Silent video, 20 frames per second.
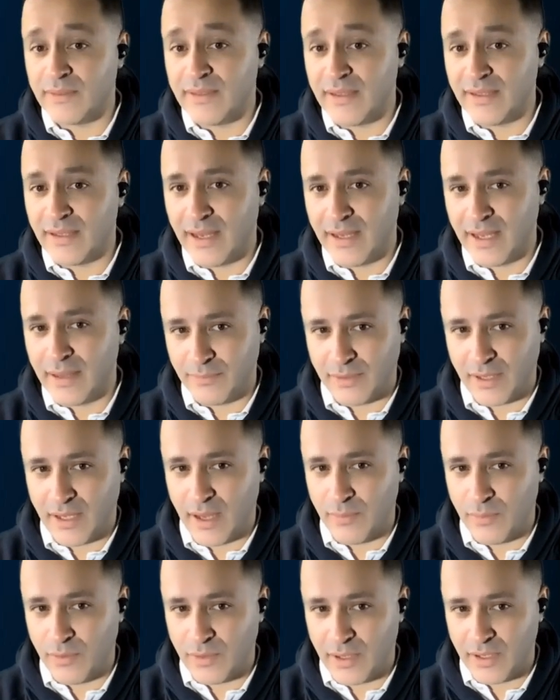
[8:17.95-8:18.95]
They can
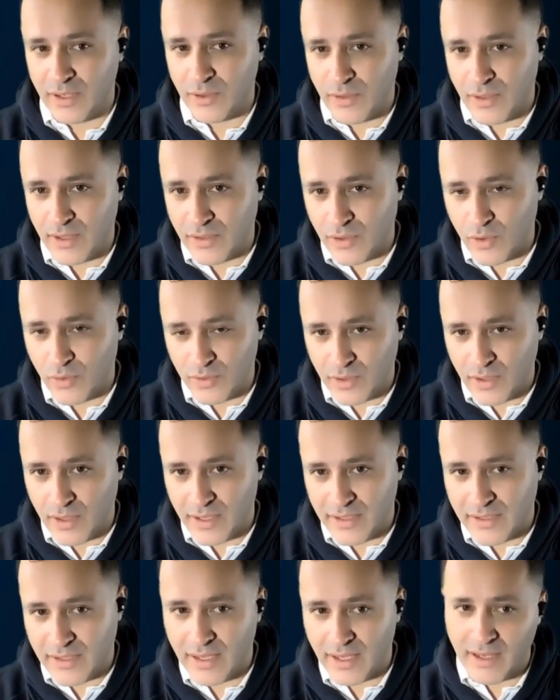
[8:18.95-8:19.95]
become a recurring donor
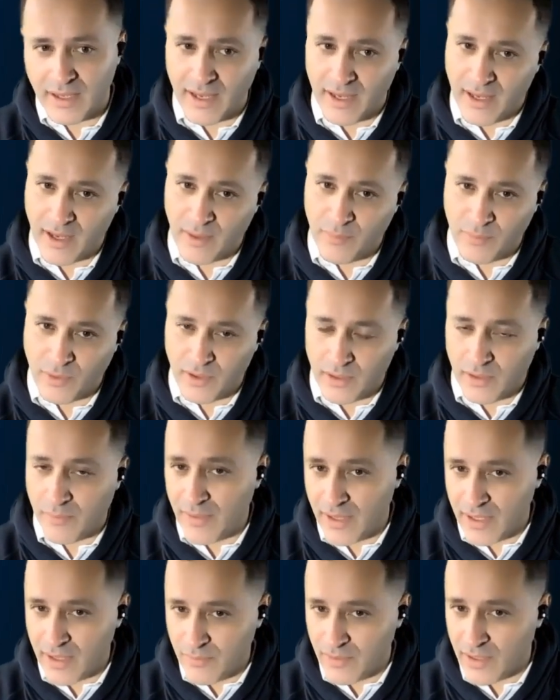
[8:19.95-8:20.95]
and say, hey, I'm going to
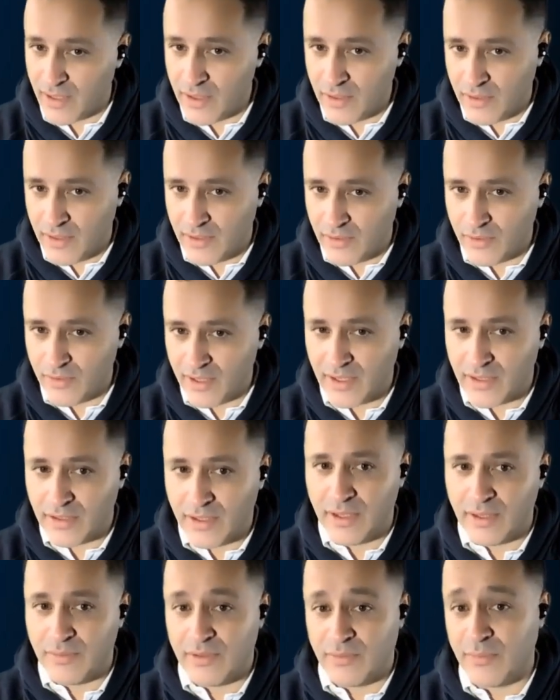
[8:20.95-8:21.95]
make a recurring
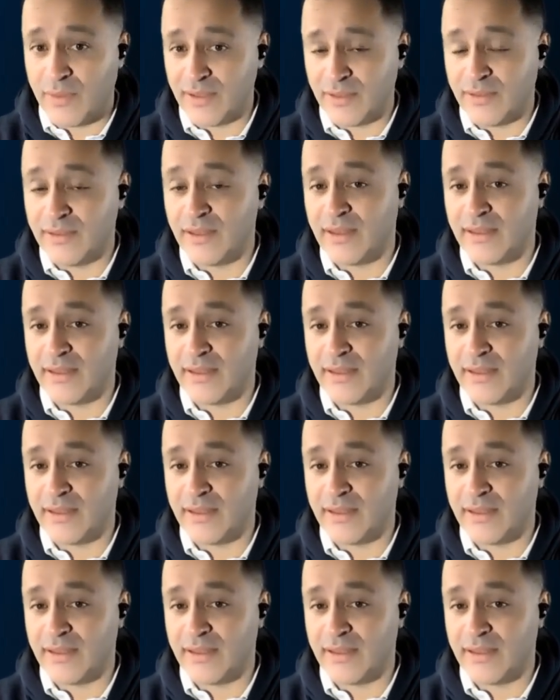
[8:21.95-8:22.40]
donation every month.